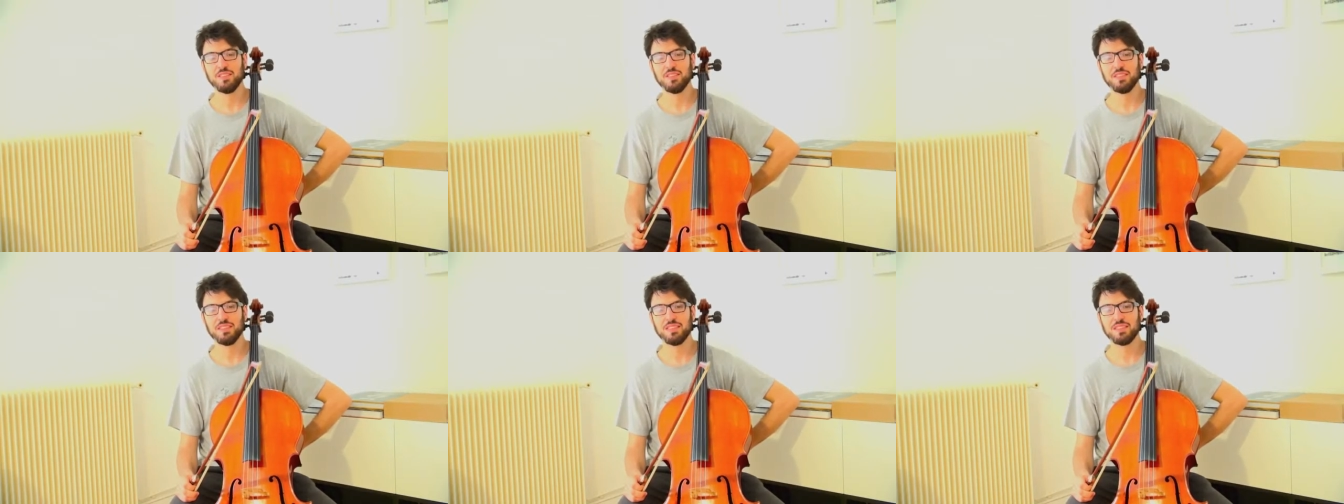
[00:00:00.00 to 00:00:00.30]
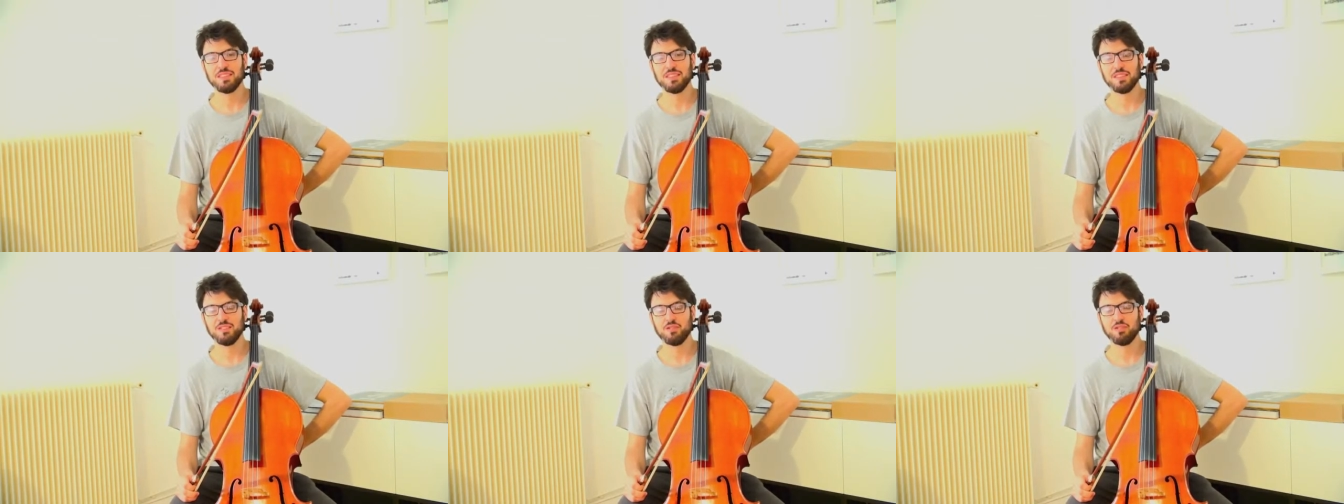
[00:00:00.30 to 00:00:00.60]
the
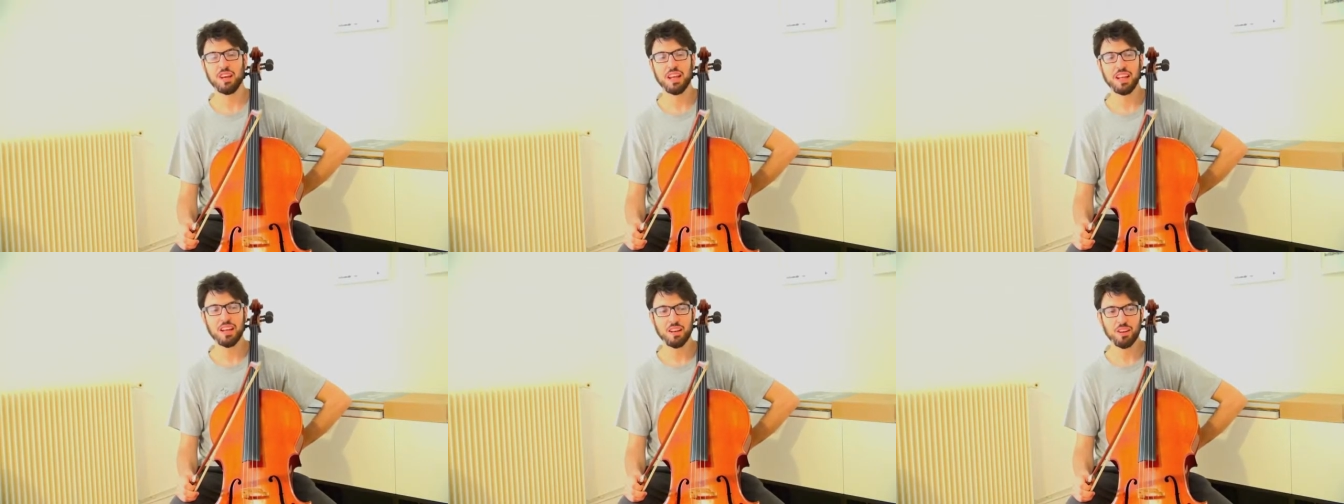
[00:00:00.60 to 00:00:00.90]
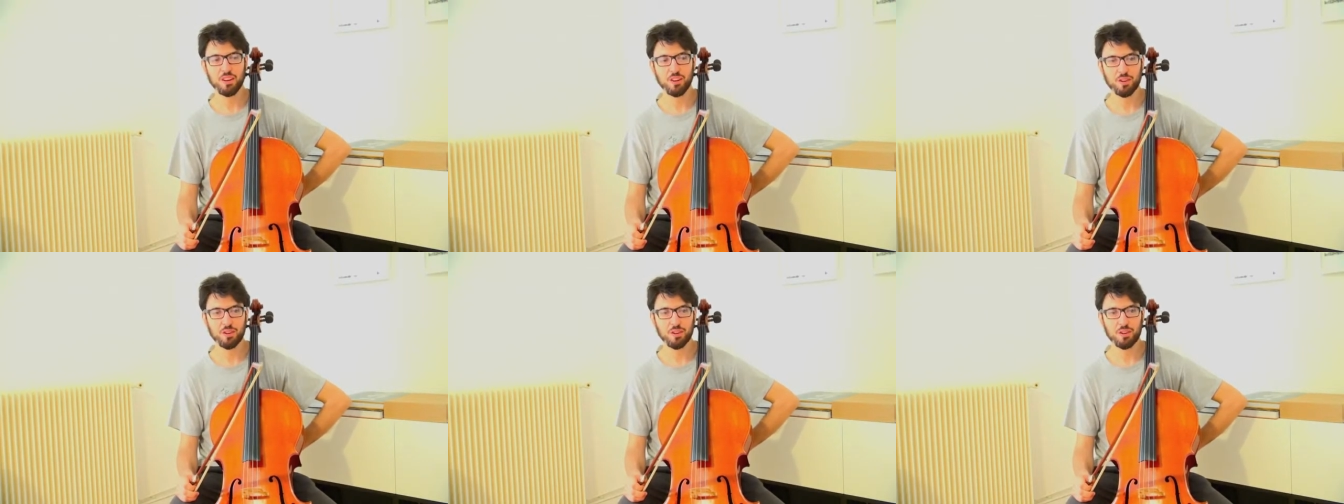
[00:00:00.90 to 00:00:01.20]

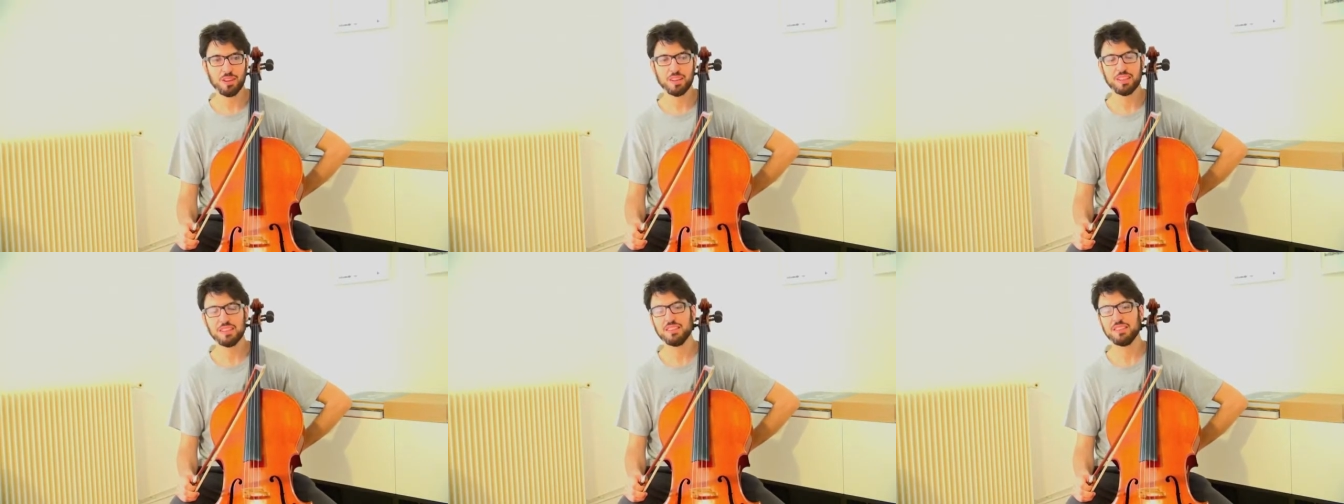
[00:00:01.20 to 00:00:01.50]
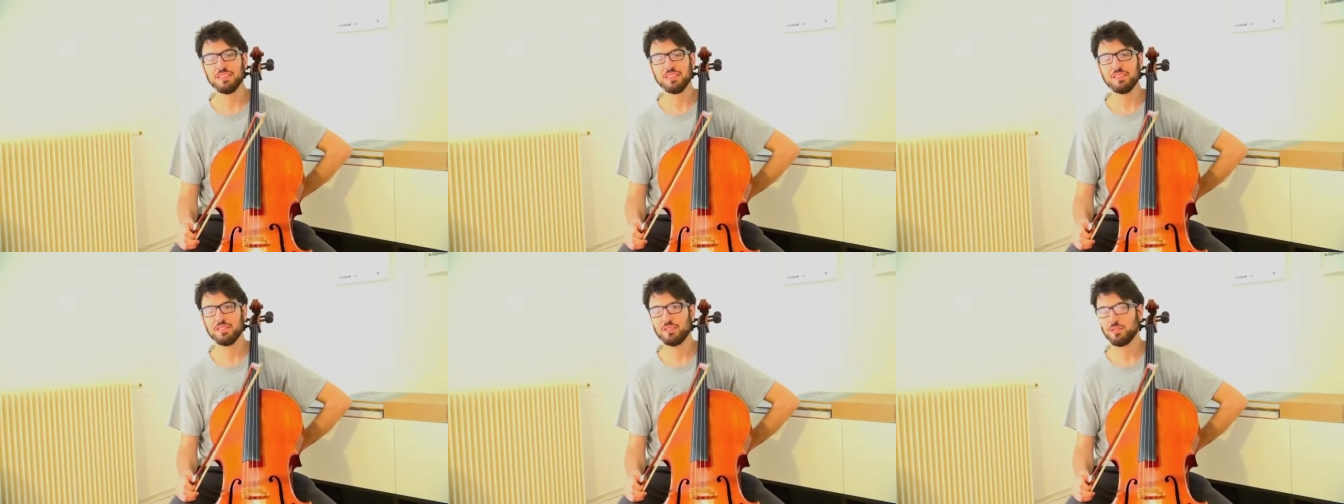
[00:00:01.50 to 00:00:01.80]
cello
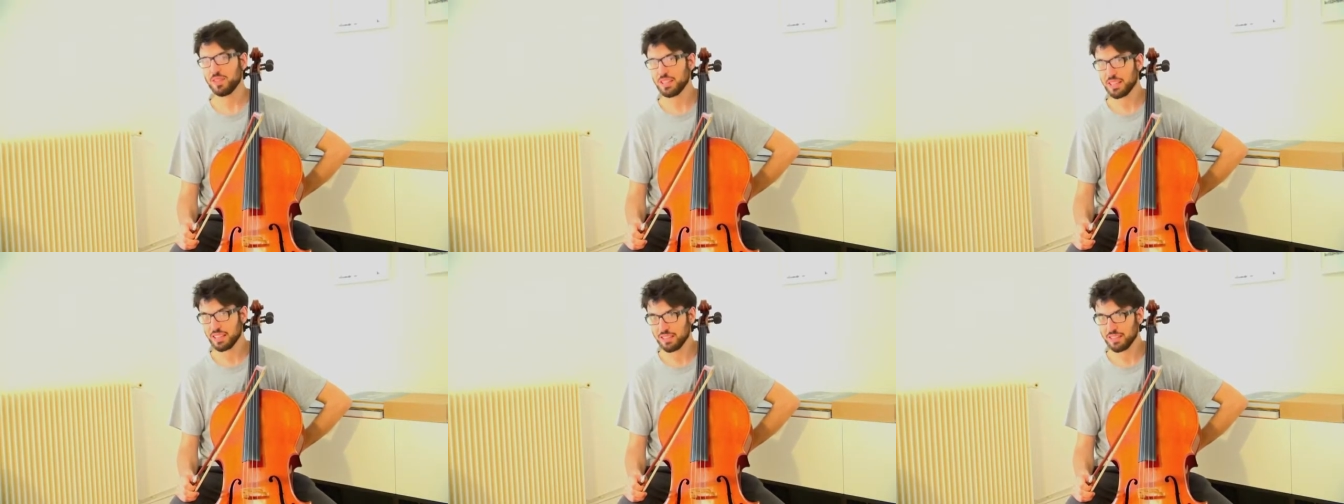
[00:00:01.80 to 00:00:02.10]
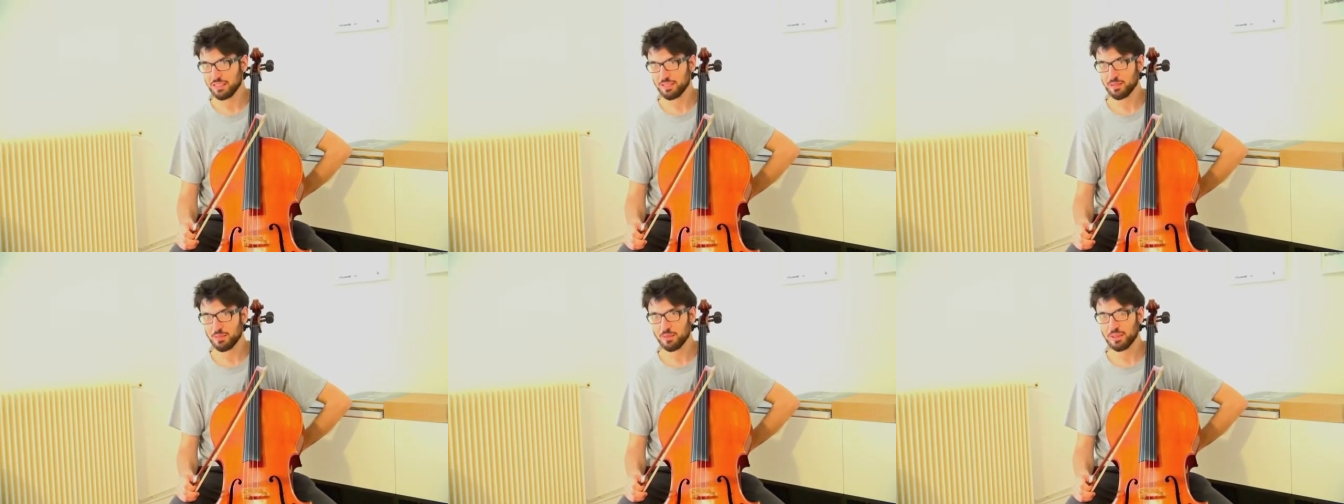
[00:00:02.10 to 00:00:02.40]
in string
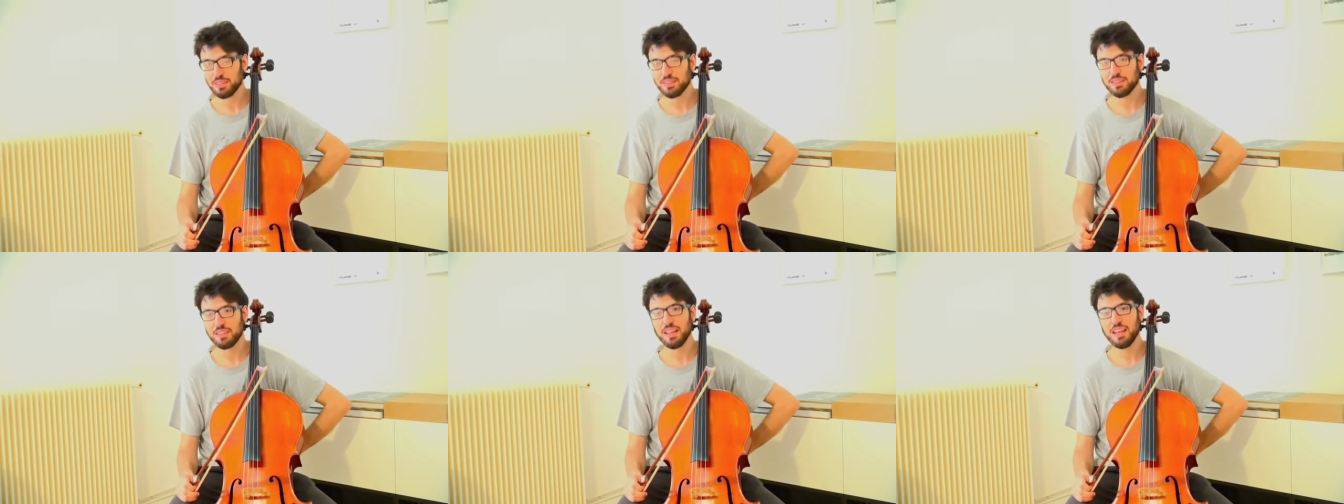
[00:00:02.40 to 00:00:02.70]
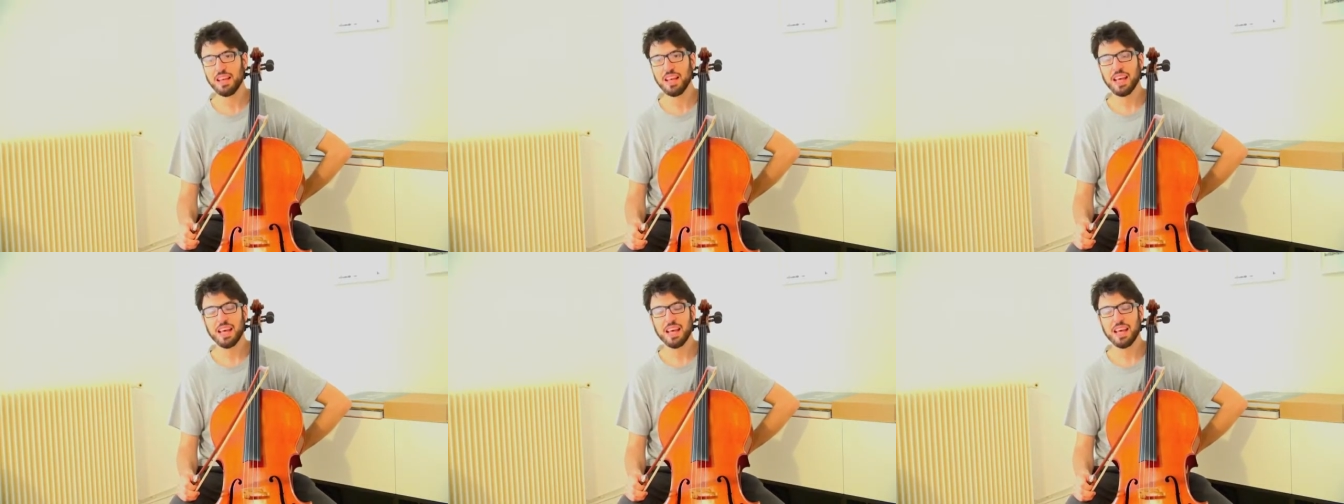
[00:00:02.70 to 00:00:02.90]
instruments,